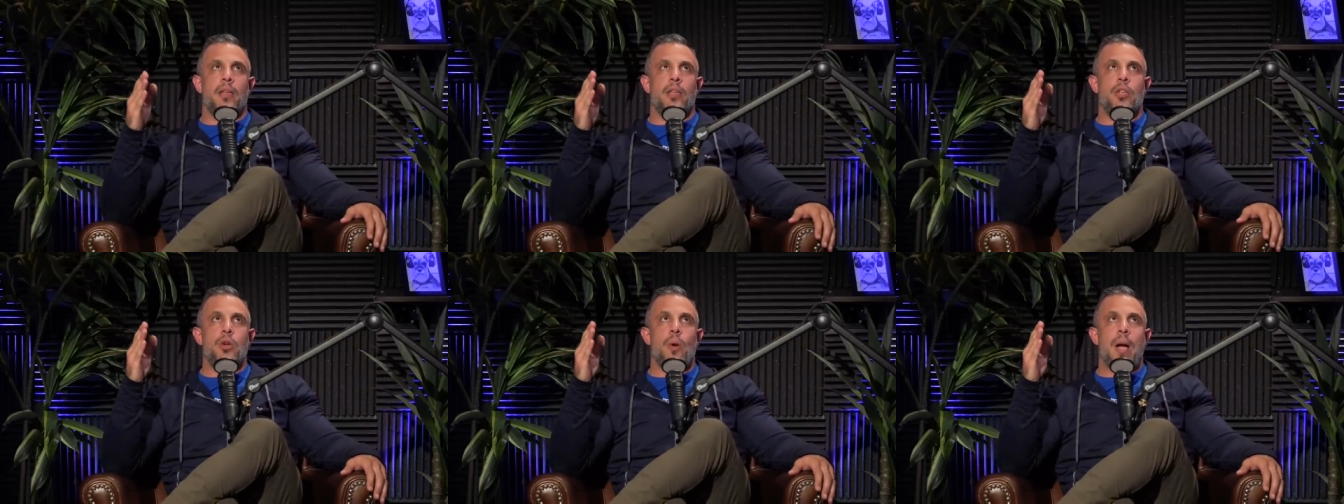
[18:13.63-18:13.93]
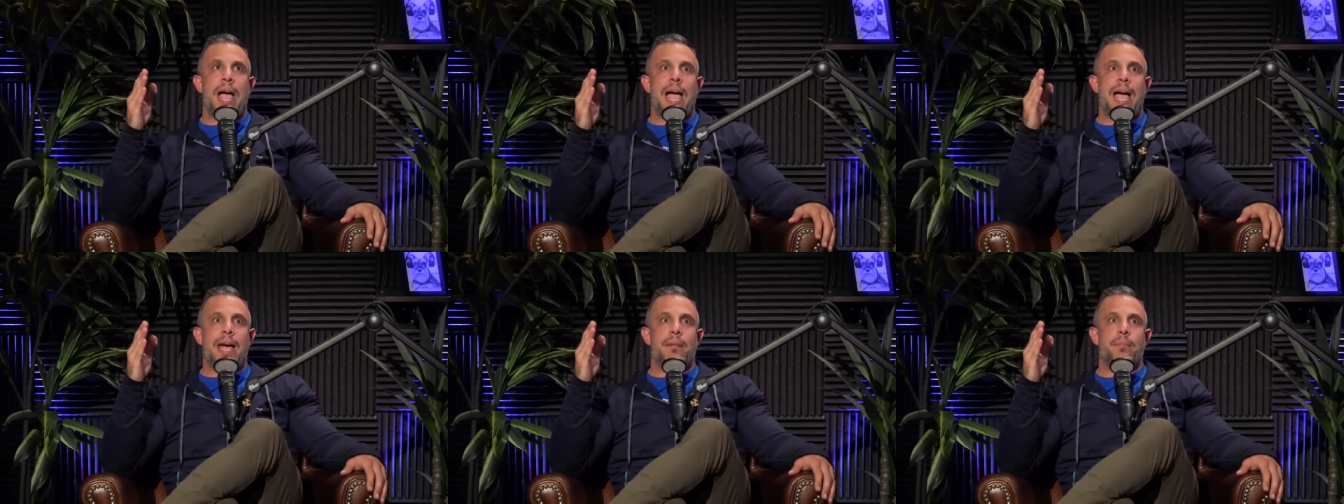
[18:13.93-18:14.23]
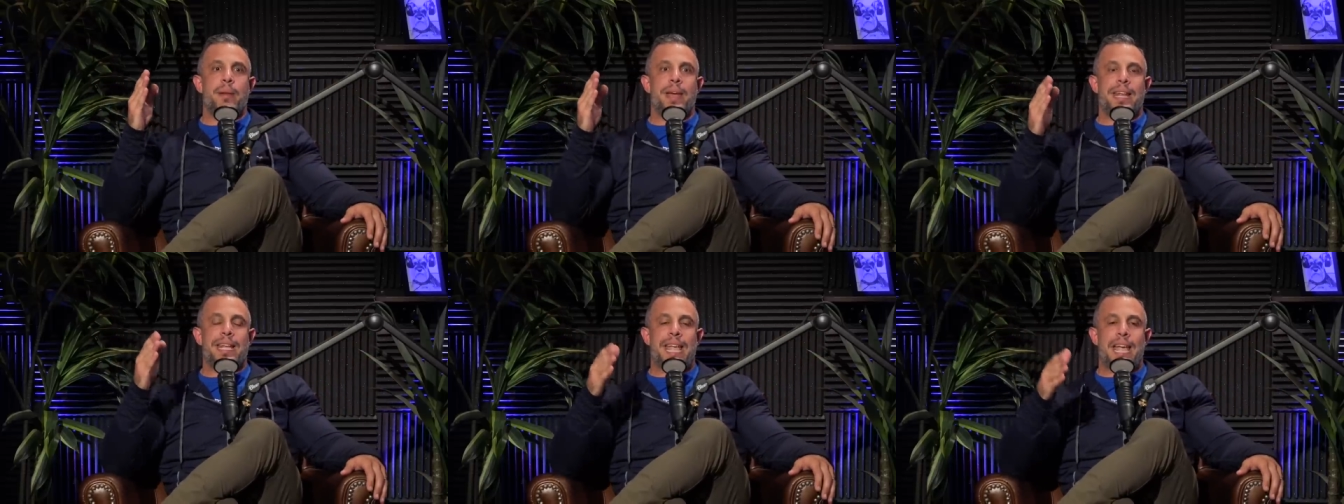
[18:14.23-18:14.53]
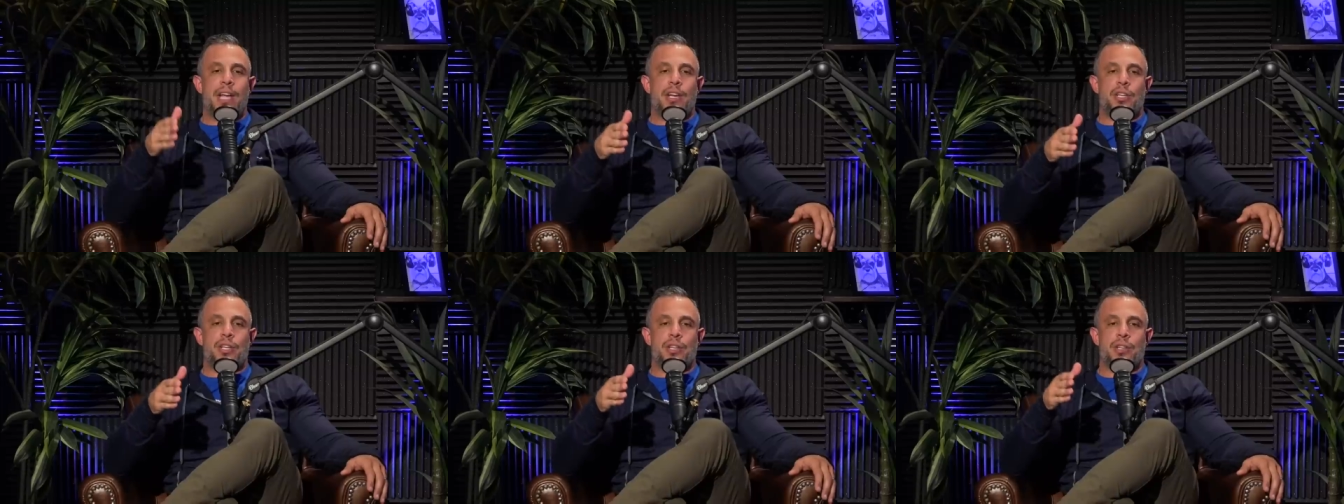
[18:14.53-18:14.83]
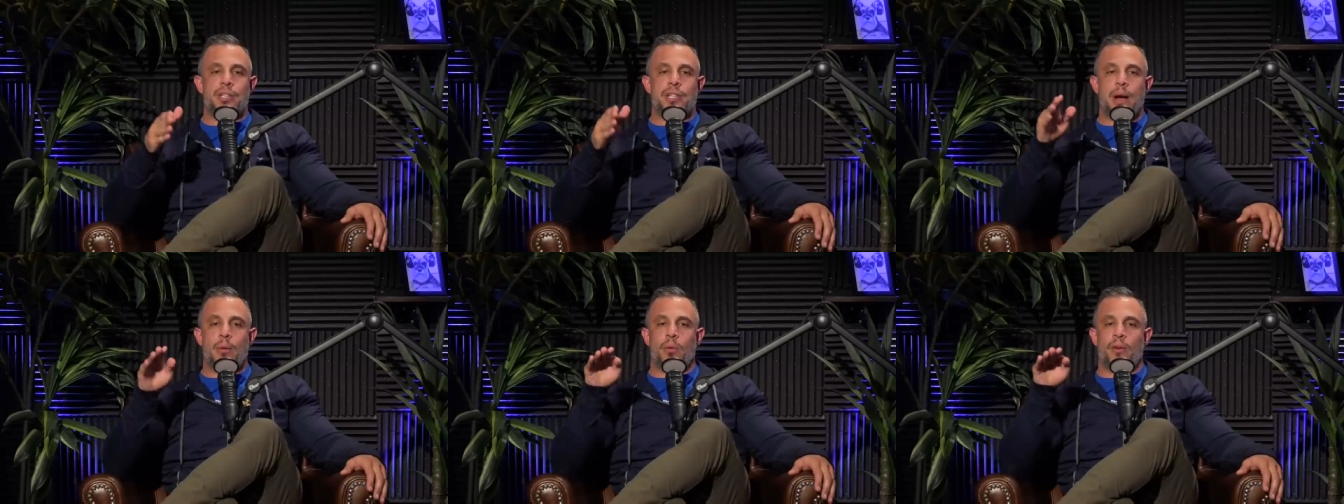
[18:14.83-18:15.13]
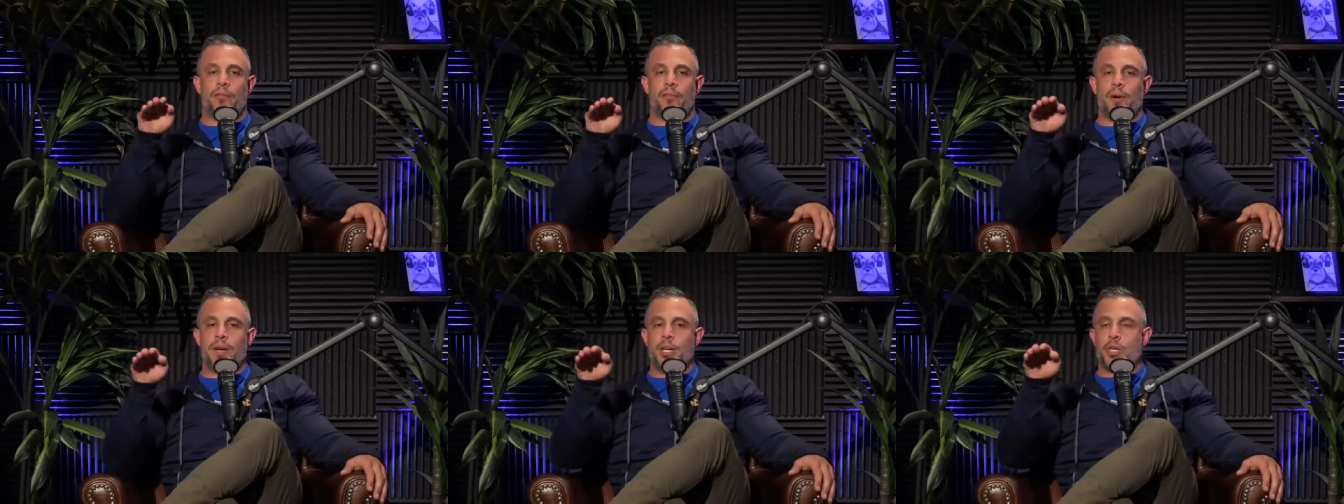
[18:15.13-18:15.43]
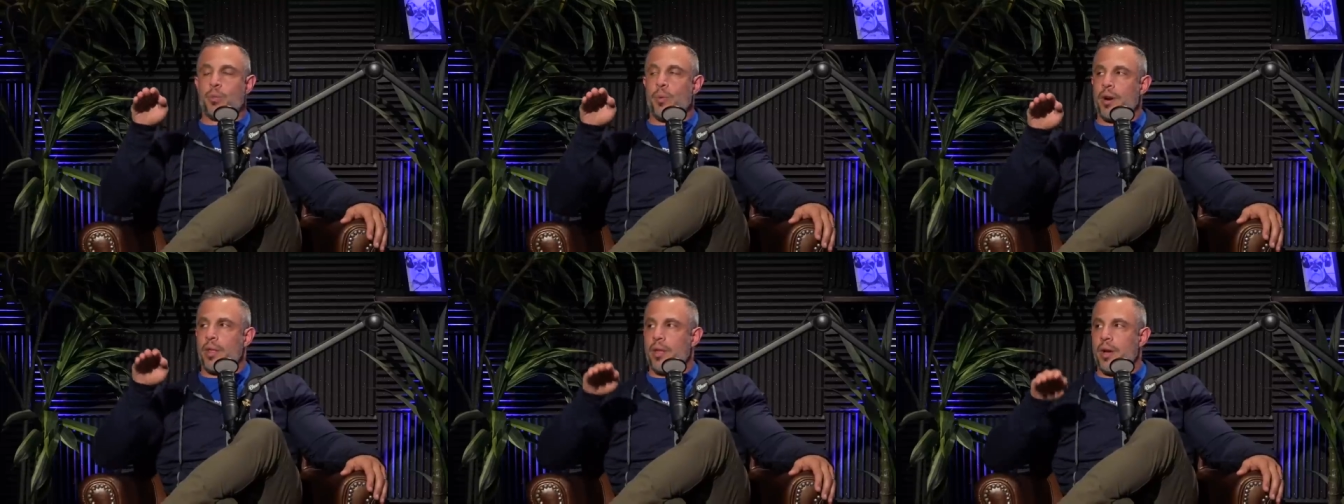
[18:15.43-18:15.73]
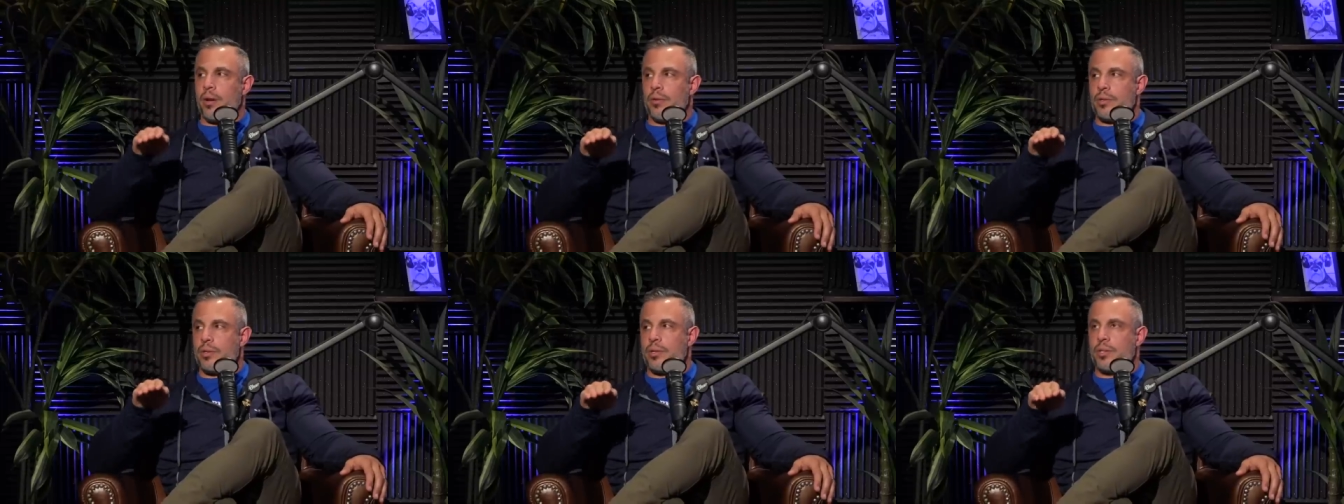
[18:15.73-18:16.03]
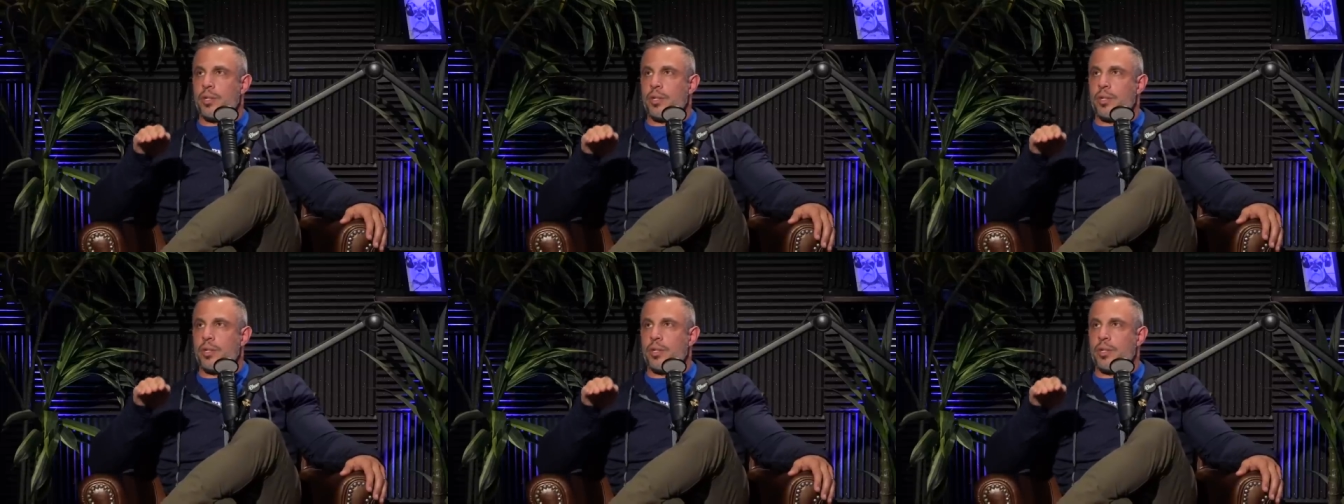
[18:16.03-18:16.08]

you had medications that were for each one of those.